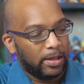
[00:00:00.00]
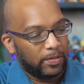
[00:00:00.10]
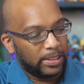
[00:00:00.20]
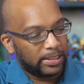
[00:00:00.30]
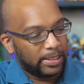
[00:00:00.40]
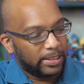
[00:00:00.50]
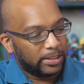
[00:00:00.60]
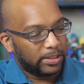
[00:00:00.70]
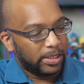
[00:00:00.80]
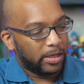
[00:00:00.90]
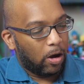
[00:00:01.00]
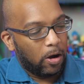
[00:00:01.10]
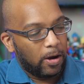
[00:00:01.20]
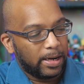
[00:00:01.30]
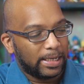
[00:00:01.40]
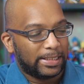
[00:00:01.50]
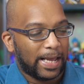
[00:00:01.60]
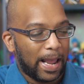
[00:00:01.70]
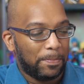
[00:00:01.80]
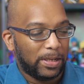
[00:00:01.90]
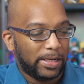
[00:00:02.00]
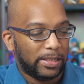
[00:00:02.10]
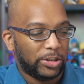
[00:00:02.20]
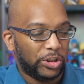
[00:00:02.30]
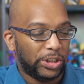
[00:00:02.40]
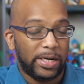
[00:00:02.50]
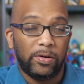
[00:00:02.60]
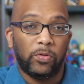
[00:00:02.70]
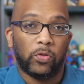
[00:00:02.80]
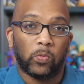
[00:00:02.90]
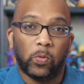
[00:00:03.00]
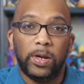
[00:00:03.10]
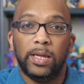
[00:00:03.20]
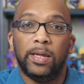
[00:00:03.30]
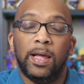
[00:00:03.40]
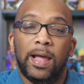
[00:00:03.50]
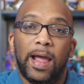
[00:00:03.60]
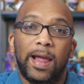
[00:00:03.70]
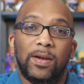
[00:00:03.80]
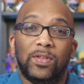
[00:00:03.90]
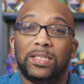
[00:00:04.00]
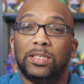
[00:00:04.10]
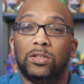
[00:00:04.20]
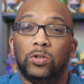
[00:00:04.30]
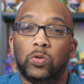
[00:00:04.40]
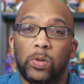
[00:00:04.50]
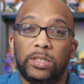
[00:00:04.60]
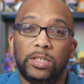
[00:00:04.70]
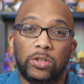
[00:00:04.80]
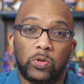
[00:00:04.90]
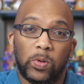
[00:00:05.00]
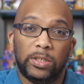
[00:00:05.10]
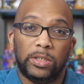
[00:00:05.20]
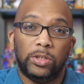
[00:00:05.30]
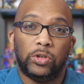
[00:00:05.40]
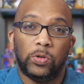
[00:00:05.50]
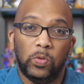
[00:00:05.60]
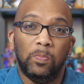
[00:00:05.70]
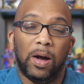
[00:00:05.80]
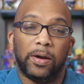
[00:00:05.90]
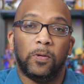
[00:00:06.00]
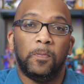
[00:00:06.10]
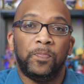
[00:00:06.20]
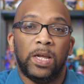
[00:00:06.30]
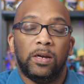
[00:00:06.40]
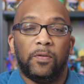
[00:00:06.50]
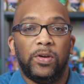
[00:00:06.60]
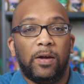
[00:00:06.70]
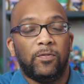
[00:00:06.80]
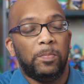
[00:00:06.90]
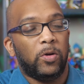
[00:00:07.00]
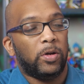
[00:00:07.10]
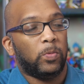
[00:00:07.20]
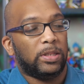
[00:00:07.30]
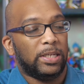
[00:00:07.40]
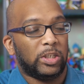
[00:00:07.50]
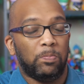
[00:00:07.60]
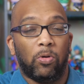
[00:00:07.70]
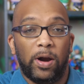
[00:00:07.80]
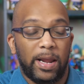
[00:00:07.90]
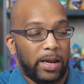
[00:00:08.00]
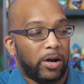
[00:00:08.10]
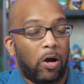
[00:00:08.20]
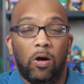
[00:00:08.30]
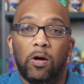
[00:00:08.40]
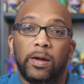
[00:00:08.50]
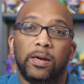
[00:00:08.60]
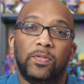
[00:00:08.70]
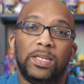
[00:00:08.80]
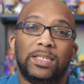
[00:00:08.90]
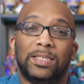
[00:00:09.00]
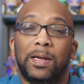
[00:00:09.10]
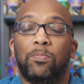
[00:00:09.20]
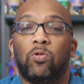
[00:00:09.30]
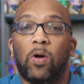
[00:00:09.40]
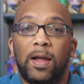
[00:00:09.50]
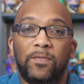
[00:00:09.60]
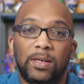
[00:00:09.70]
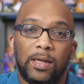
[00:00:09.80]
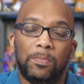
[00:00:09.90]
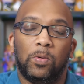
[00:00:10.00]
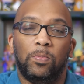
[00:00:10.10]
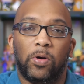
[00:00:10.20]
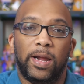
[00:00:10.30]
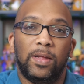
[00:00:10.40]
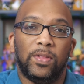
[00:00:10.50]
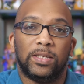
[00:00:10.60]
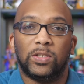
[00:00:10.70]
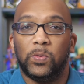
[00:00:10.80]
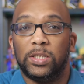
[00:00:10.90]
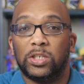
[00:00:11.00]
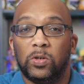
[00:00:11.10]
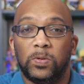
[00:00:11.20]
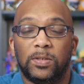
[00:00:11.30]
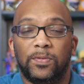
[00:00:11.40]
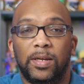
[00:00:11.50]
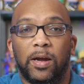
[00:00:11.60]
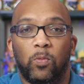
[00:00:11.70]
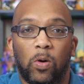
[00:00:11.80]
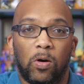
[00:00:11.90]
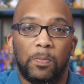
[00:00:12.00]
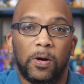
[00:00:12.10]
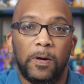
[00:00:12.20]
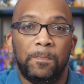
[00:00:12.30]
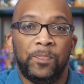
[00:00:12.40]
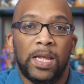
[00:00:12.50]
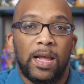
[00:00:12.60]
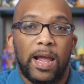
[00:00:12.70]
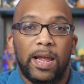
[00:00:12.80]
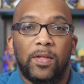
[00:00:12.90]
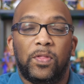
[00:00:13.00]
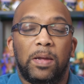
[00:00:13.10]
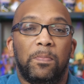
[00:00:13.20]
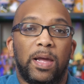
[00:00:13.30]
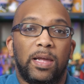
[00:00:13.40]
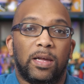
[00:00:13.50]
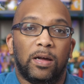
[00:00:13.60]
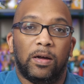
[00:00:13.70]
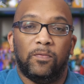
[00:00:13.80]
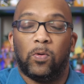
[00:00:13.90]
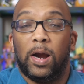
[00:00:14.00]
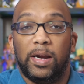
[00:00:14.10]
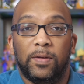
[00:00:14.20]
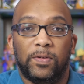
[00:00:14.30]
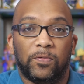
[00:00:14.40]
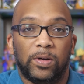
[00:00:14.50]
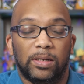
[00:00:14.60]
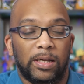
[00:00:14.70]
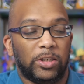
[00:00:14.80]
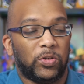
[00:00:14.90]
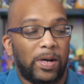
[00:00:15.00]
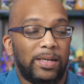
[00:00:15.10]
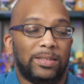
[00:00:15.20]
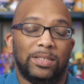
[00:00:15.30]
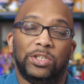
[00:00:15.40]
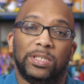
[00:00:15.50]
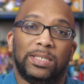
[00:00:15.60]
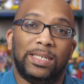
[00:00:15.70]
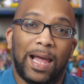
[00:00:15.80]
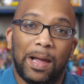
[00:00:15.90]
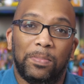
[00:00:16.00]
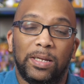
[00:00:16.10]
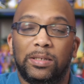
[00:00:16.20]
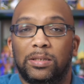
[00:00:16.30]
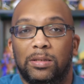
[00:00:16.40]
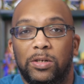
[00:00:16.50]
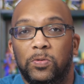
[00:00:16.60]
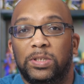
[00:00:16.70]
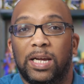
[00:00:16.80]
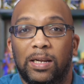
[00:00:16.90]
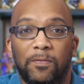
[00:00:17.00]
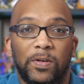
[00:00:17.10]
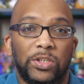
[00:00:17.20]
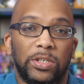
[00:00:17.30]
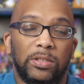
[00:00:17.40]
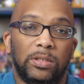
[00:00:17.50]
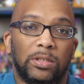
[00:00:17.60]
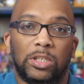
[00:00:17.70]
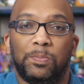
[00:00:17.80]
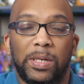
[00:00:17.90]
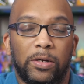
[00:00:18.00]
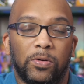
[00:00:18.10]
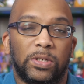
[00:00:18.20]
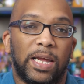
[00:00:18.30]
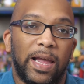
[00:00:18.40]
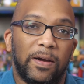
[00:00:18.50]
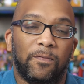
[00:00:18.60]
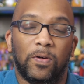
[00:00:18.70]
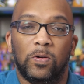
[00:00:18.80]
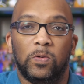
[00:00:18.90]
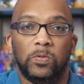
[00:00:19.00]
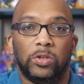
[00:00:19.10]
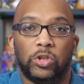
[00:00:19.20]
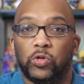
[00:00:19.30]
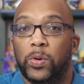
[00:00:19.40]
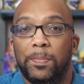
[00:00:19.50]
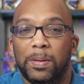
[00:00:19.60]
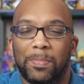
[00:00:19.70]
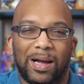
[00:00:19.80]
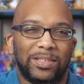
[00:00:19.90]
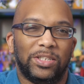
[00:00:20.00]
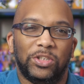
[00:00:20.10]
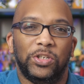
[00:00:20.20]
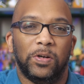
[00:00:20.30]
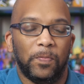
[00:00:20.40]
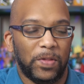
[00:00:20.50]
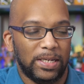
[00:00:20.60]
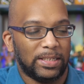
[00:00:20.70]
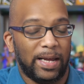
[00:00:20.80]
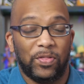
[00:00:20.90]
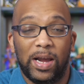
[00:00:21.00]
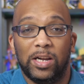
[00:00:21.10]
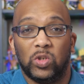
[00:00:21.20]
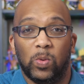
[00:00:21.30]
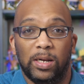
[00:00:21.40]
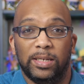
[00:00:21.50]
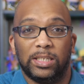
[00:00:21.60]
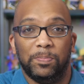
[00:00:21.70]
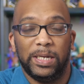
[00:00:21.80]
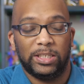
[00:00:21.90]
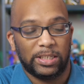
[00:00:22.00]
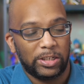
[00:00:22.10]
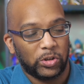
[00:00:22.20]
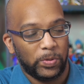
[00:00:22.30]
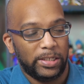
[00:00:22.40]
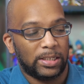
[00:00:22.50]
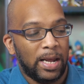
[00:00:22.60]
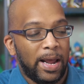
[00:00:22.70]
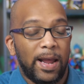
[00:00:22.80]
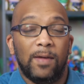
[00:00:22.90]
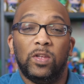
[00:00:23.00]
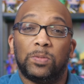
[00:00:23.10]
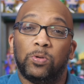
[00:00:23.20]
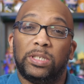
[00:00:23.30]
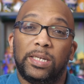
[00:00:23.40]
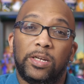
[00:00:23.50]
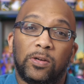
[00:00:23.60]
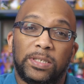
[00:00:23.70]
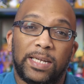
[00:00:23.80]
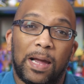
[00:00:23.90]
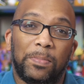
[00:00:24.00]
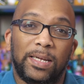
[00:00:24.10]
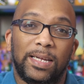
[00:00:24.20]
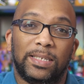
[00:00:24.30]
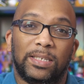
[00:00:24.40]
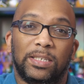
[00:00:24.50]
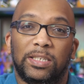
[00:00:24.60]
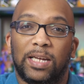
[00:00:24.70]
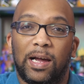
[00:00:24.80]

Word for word: This is the Onn Tablet Gen 3, and this is the 2022 model. Now, if you're not familiar with this brand, Onn, this is a private label brand that's sold exclusively at Walmart, and they make a variety of different electronics such as tablets, they do televisions, speakers, headphones, streaming boxes, you know, things like that, as well as some accessories. And this particular tablet is designed